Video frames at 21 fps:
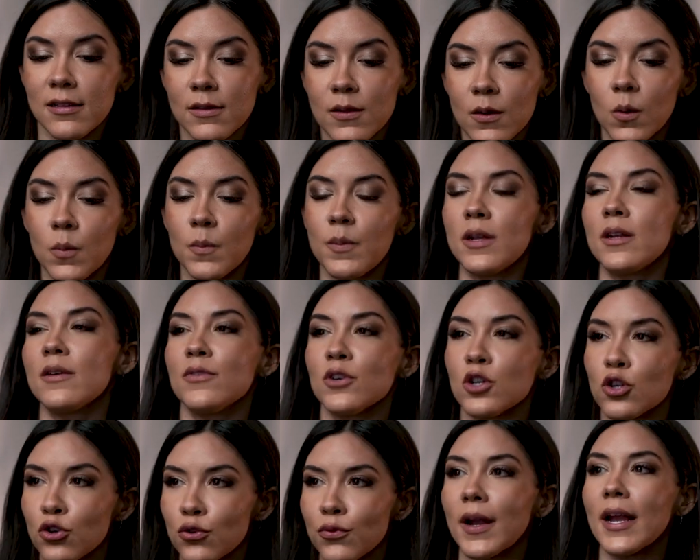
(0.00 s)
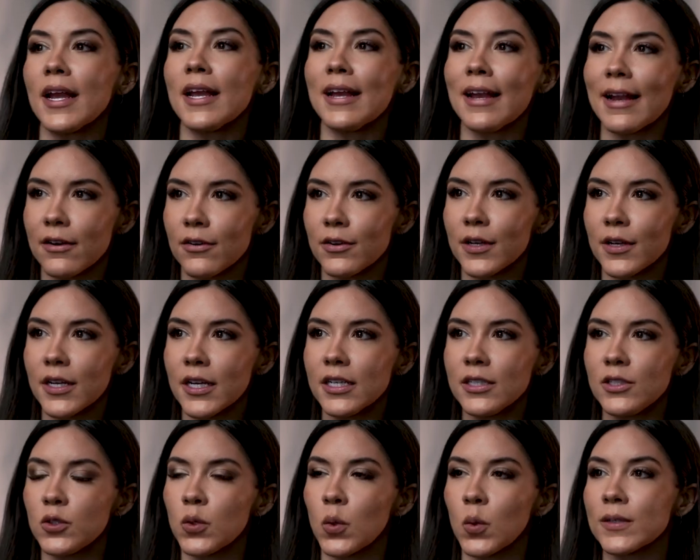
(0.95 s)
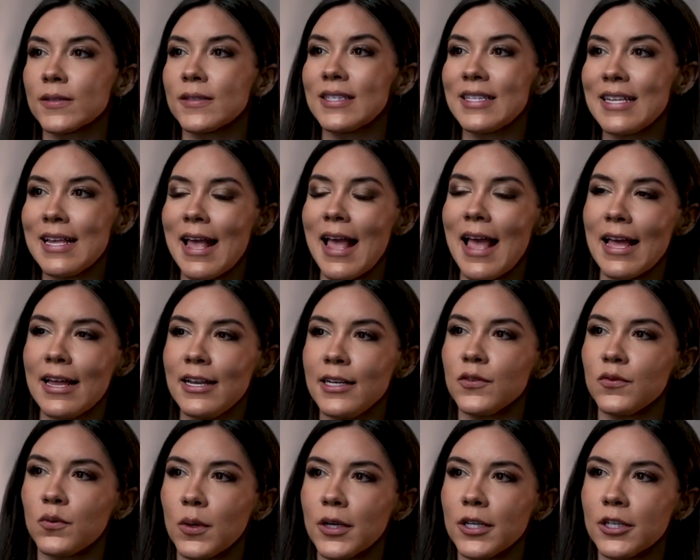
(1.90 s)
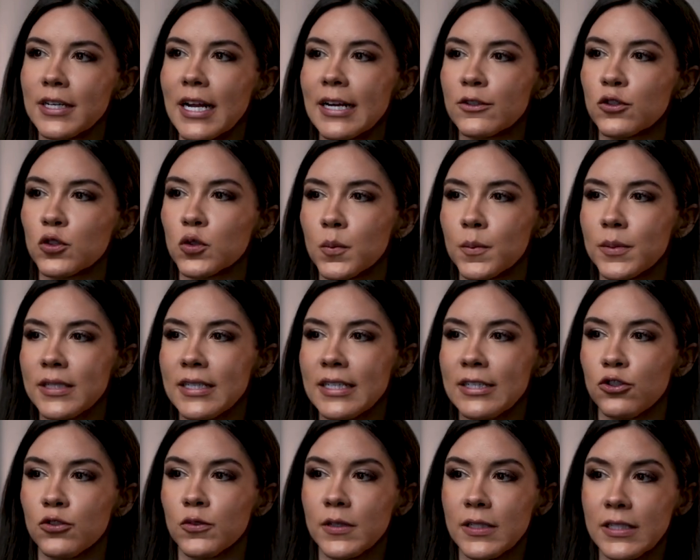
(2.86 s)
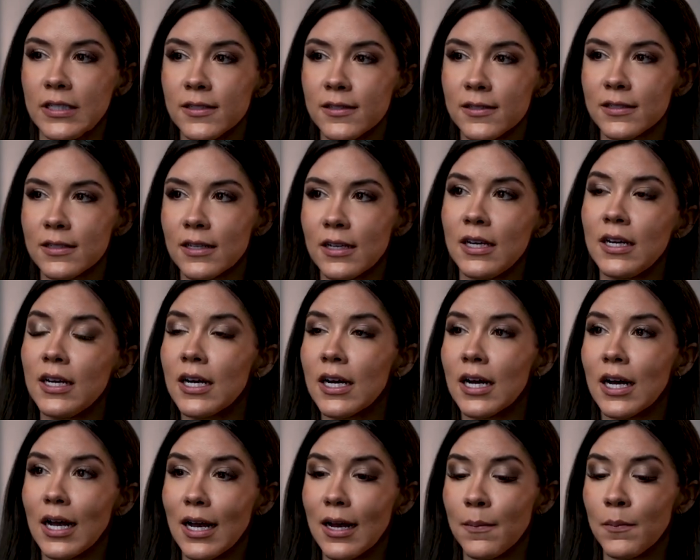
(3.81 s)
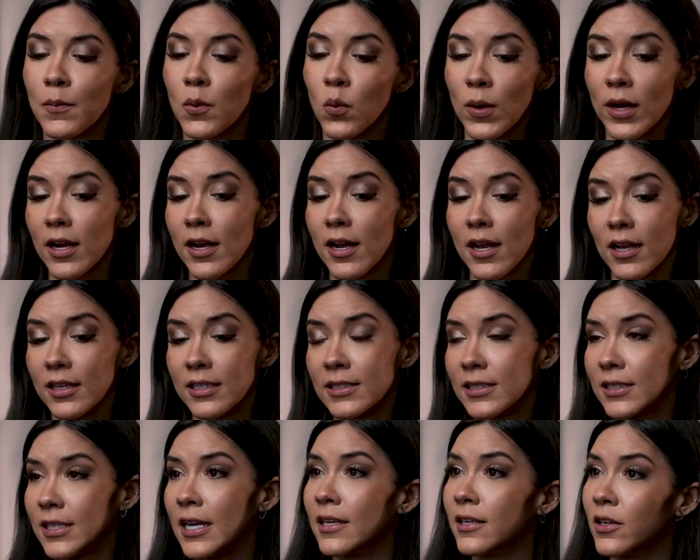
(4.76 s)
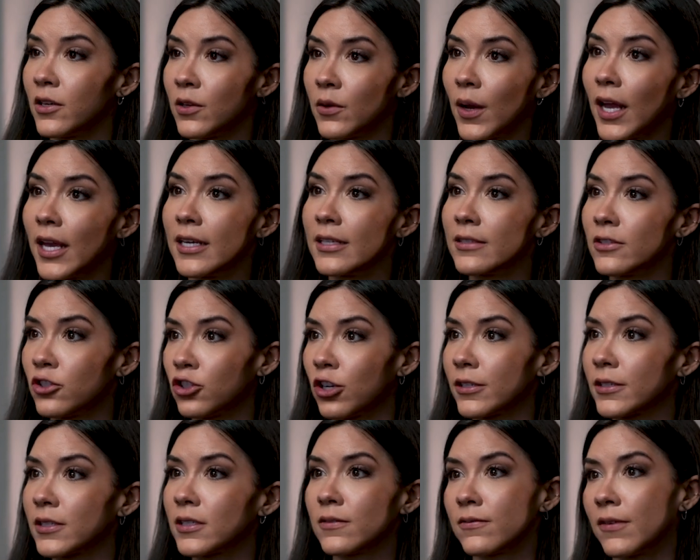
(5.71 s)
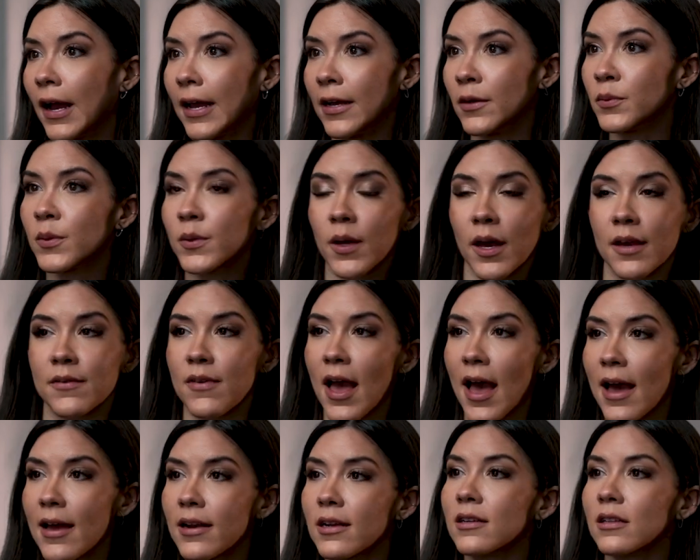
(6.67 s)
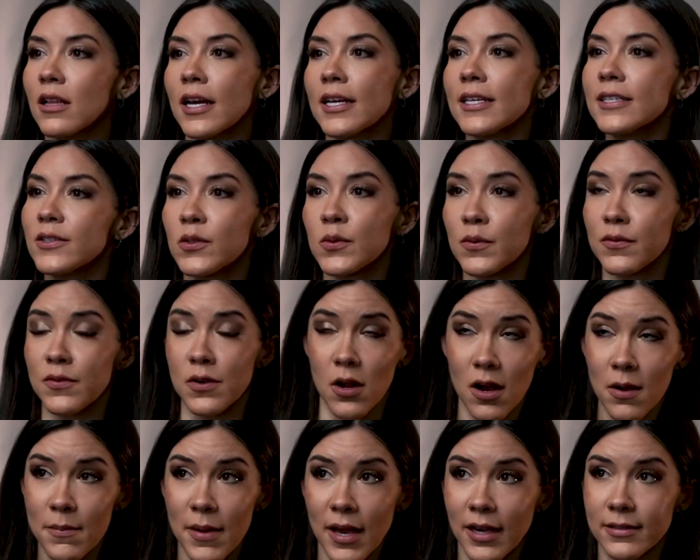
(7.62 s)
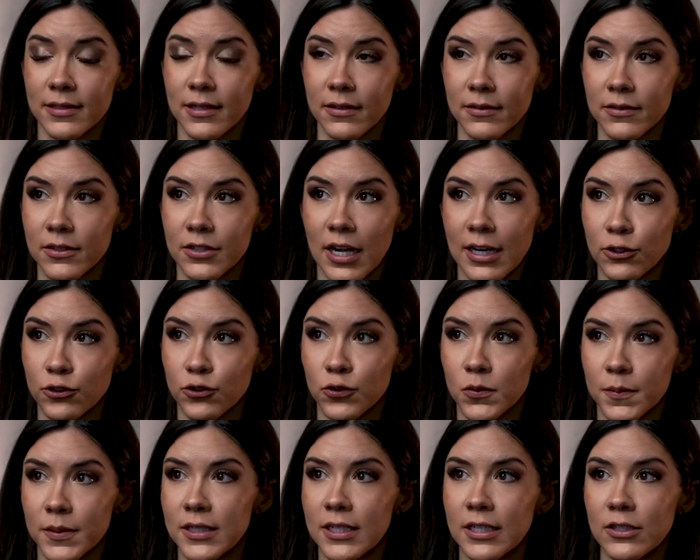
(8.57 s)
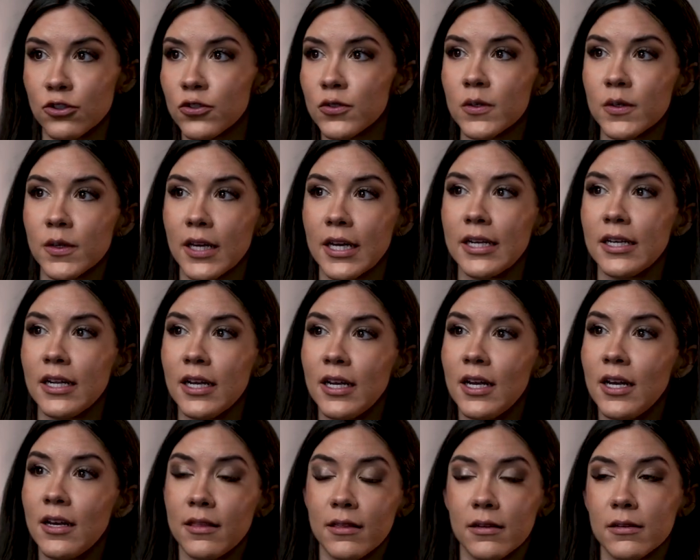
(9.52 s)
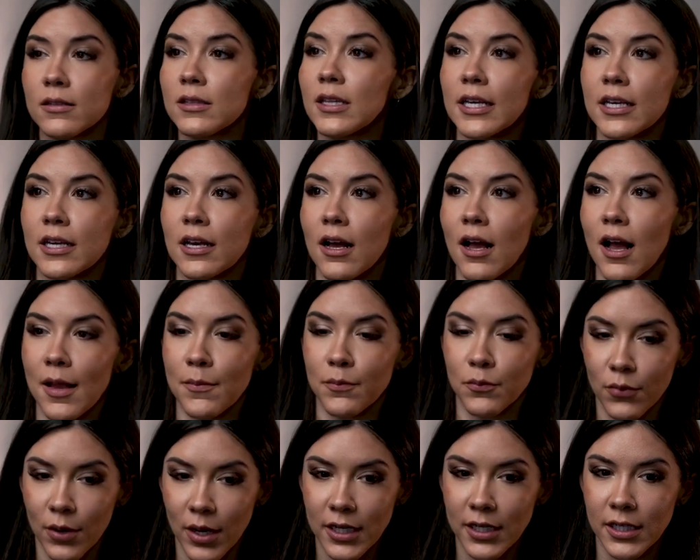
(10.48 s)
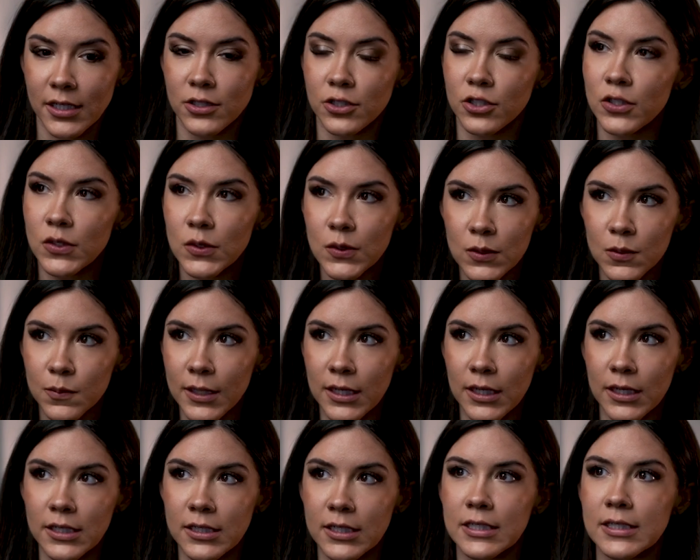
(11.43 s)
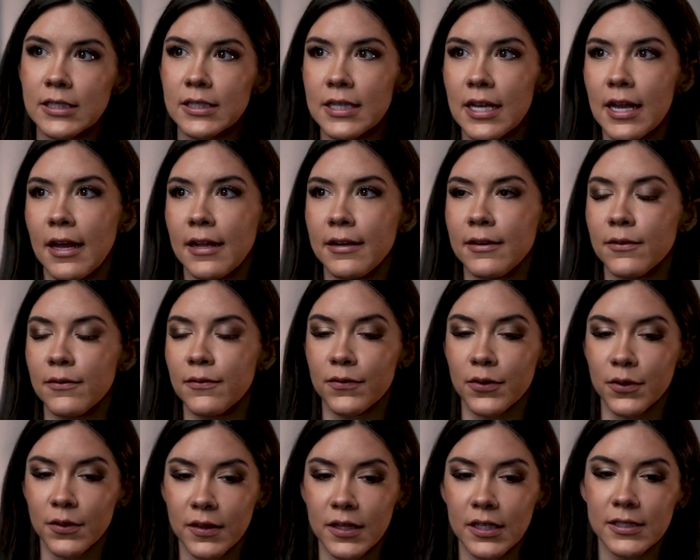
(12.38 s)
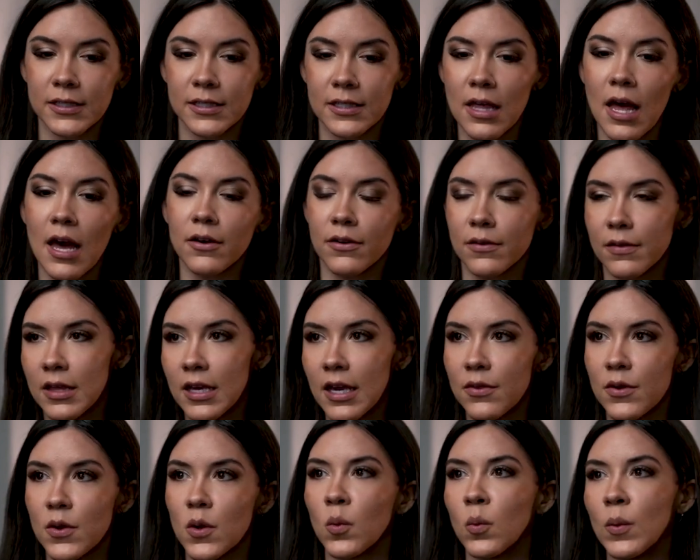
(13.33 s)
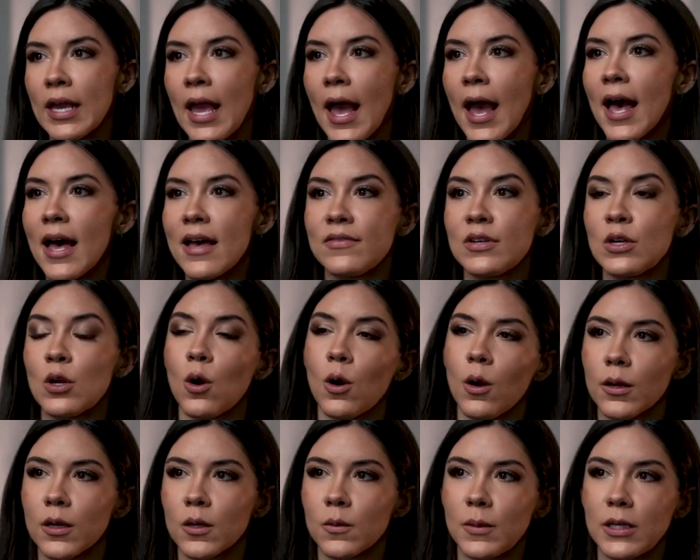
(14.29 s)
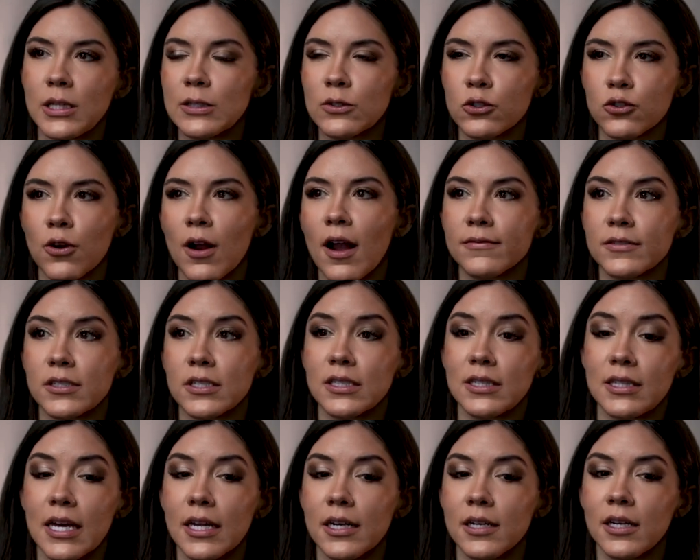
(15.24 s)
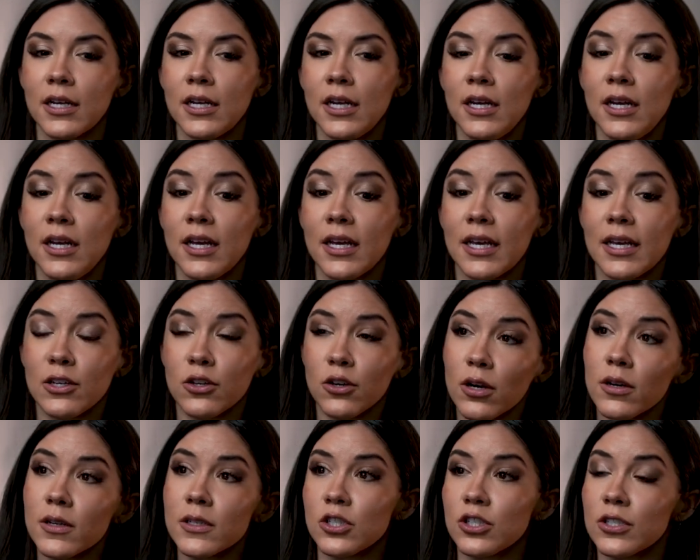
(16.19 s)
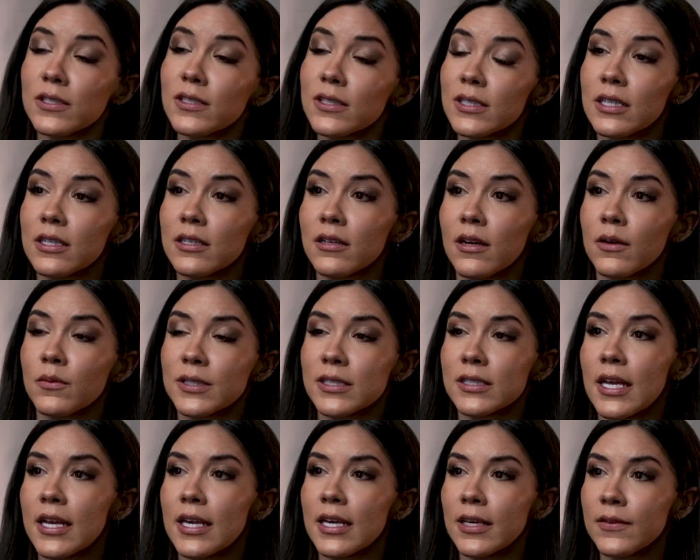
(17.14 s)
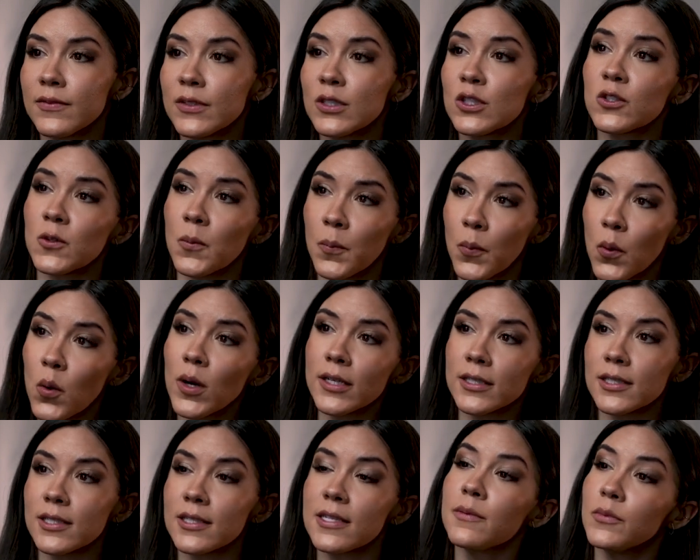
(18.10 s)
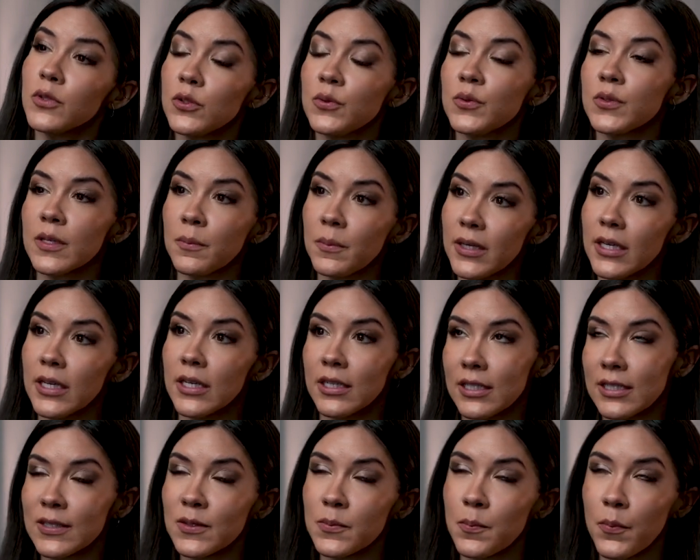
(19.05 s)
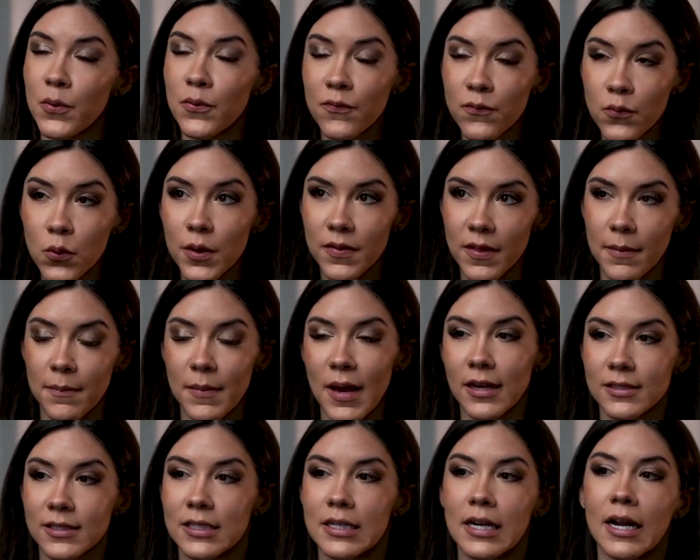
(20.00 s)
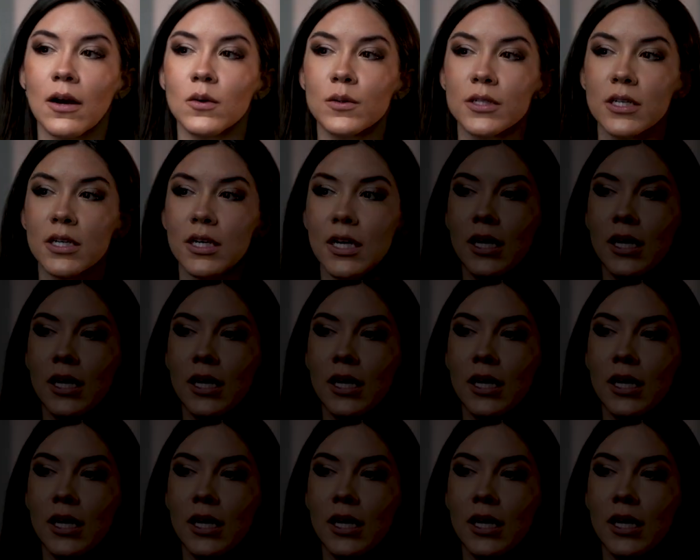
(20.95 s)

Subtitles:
a little bit of a gray area towards the end of what your natural potential is, where I could say, you know, hey, it's justifiable. I've had clients who have not maxed out their natural potential and they're like, I'm ready to use PEDs. And for this, that, or the other, we have an argument that's crafted that encourages, and I would say even supports them using PEDs before they max it out.